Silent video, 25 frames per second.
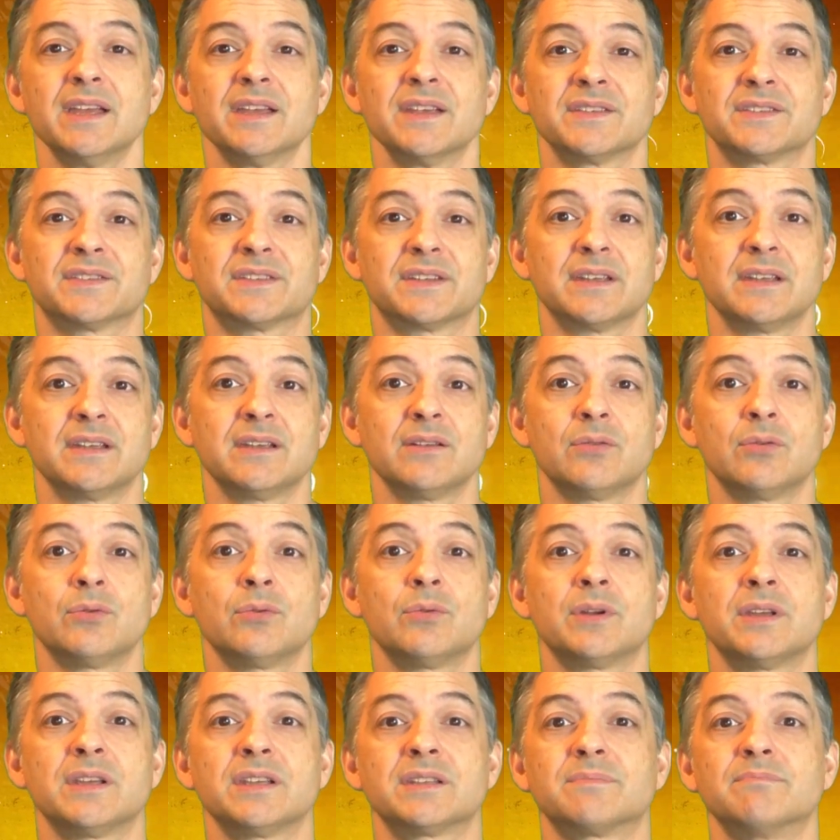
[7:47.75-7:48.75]
See
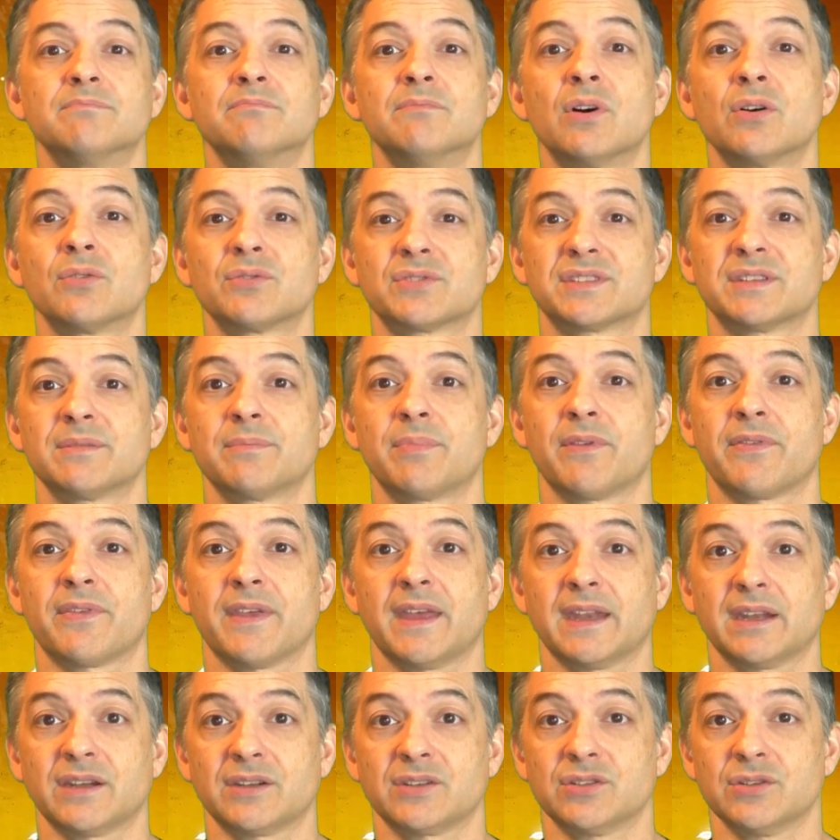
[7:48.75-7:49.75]
who he's most
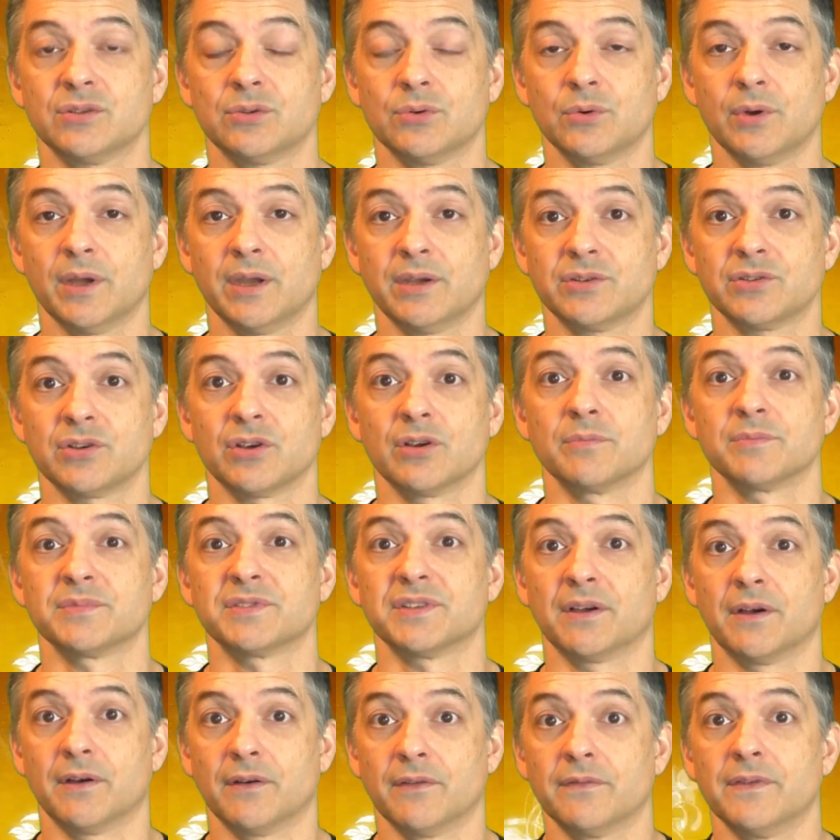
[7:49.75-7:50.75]
sympathetic to in
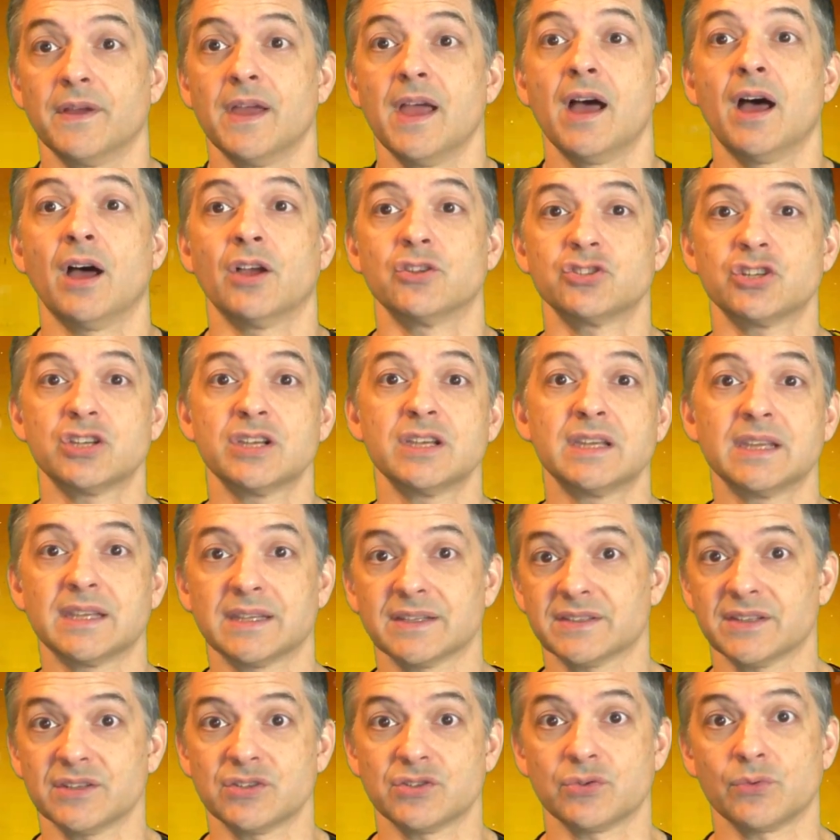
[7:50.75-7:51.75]
terms of a cheating
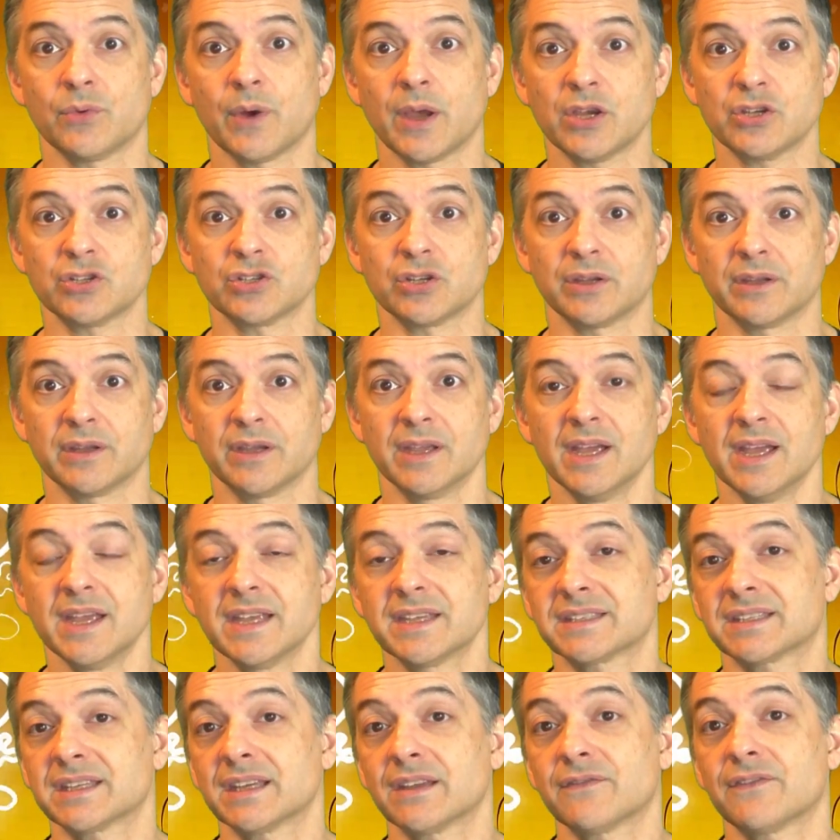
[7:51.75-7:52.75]
situation.
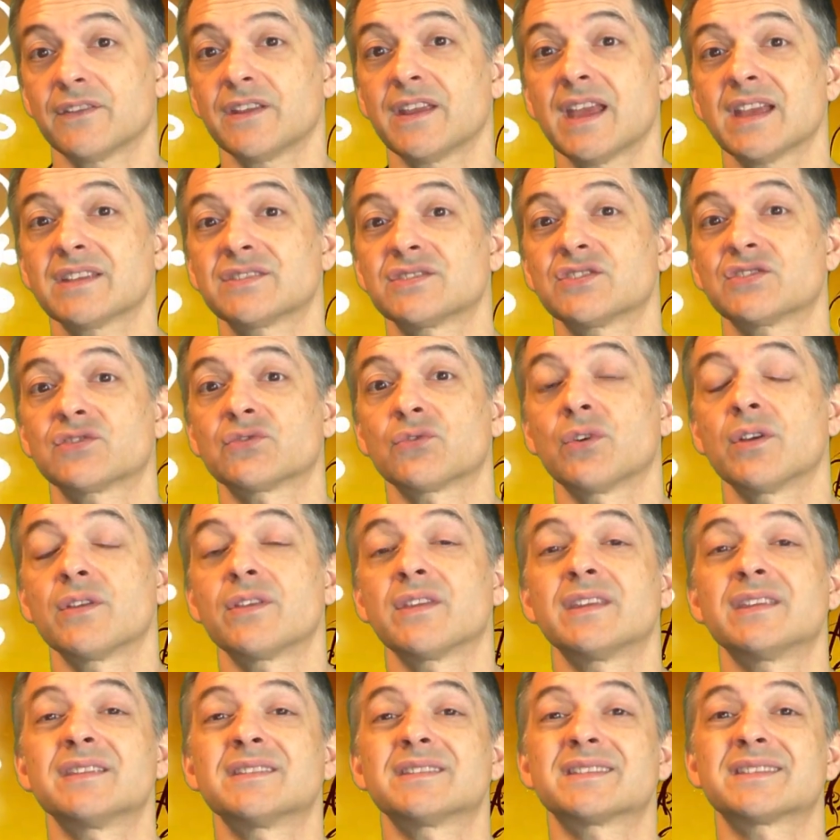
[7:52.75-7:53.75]
See if he has a story
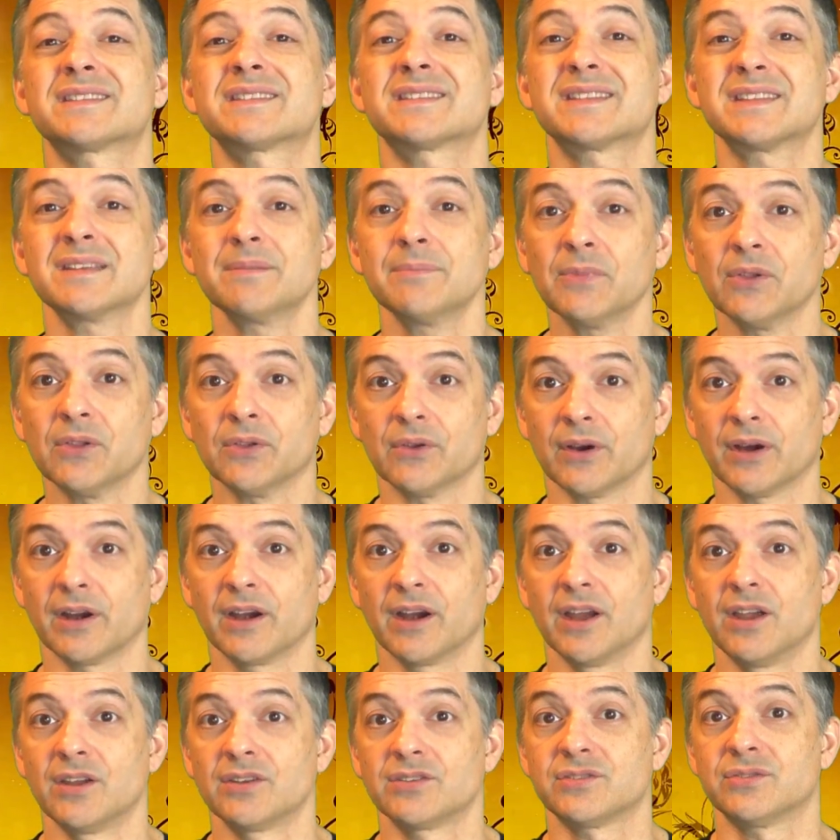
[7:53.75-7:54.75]
that is
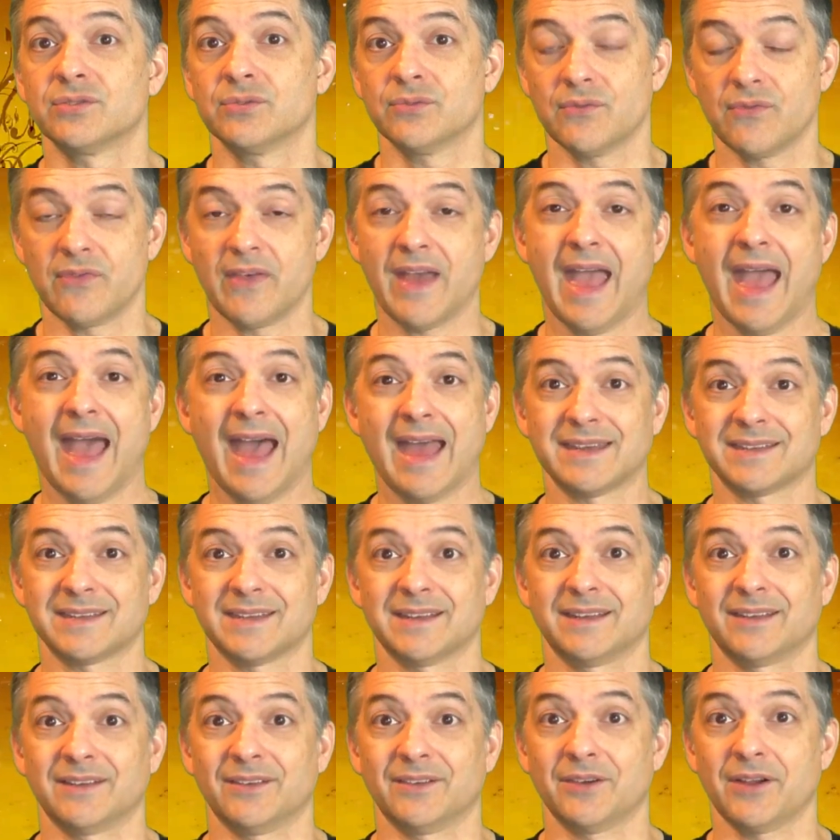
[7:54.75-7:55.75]
similar to that,
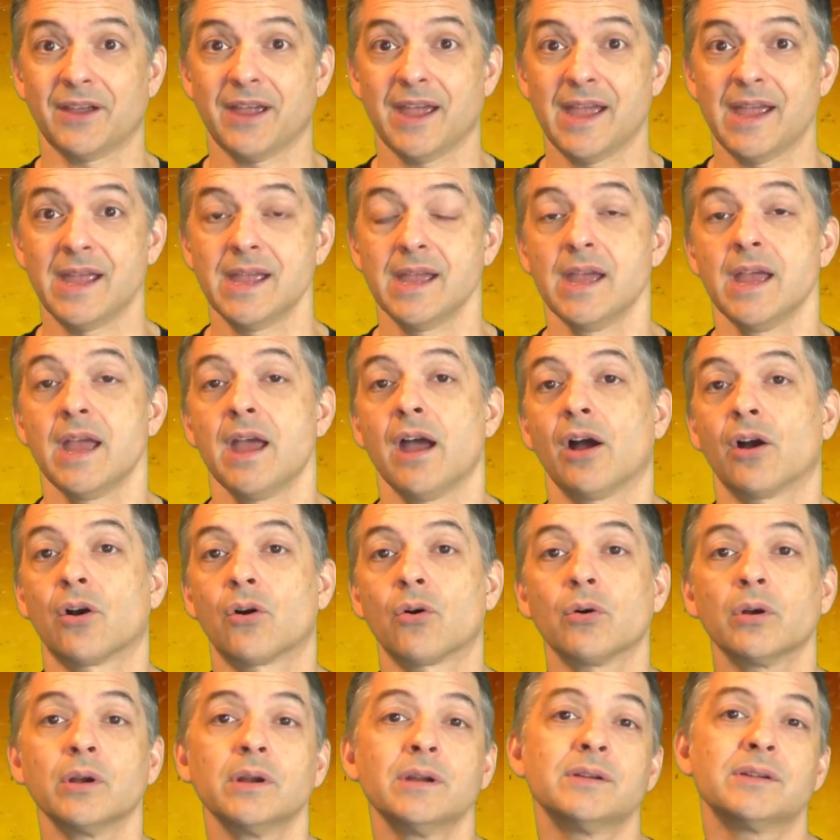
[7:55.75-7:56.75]
okay?
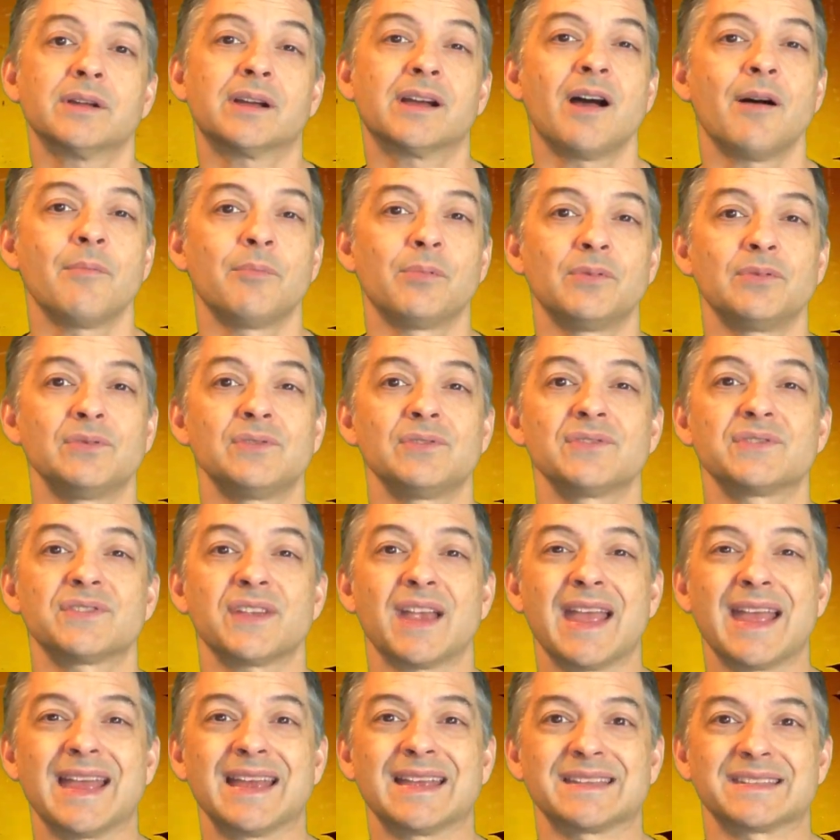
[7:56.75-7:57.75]
According to couples
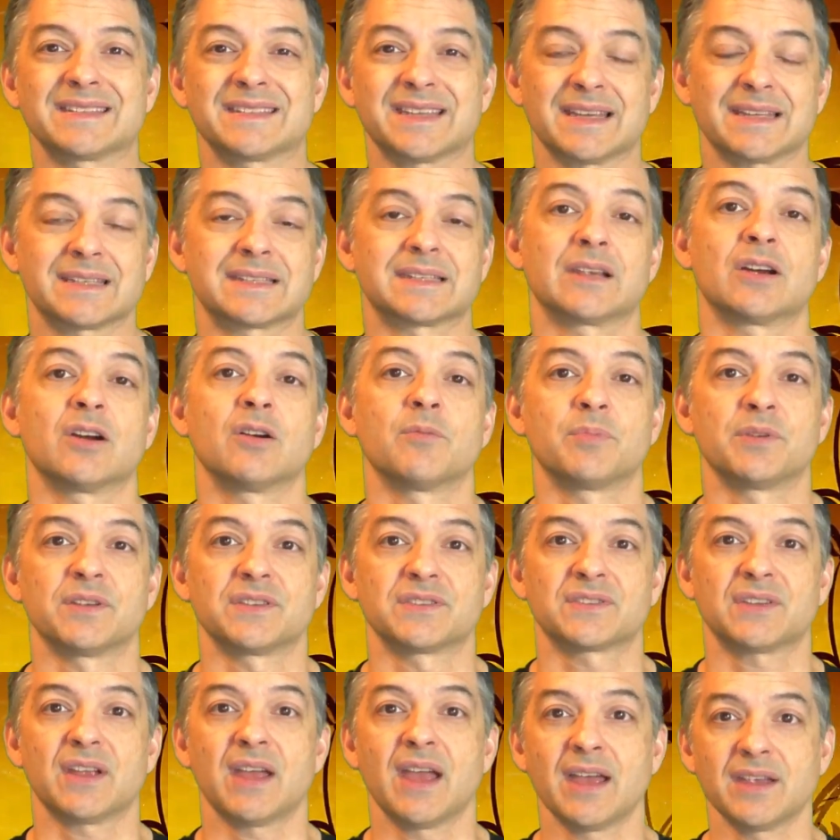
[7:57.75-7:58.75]
and sex
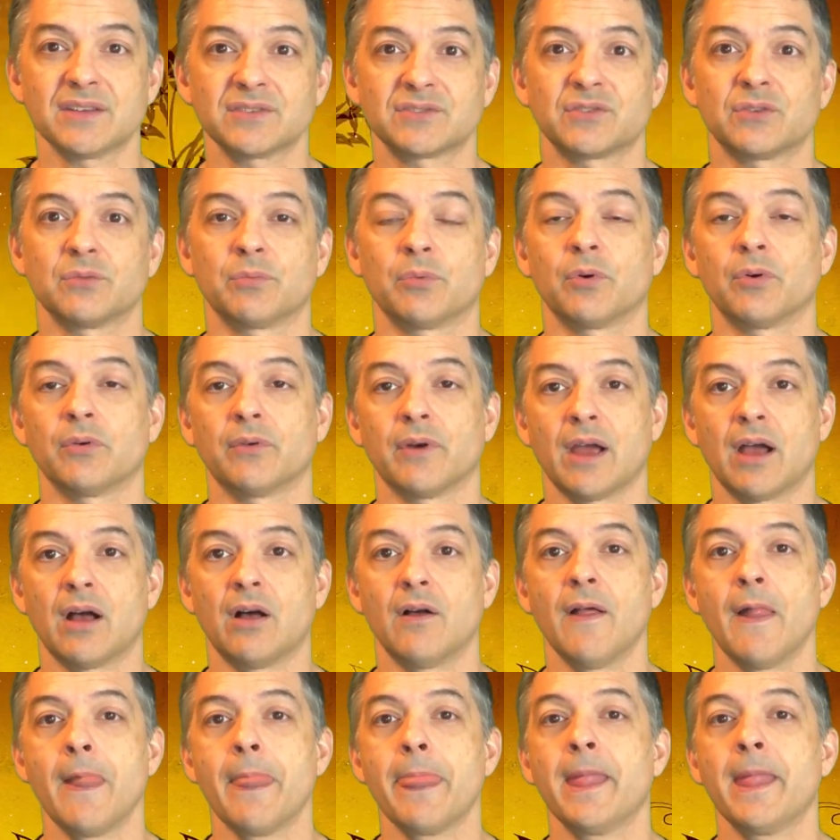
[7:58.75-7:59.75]
therapist Esther Perel,